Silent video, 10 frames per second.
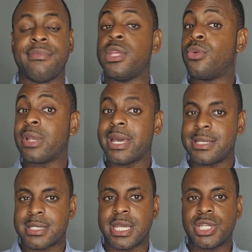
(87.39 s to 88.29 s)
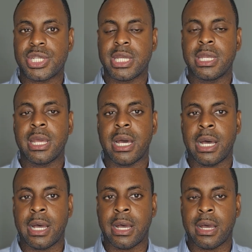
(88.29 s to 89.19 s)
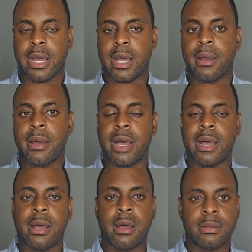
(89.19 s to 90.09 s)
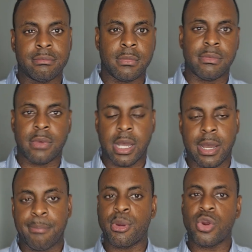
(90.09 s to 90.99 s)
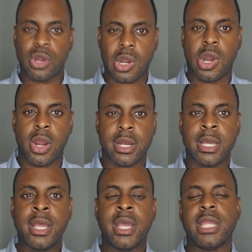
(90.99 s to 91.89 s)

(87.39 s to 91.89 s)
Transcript: the utilization per card.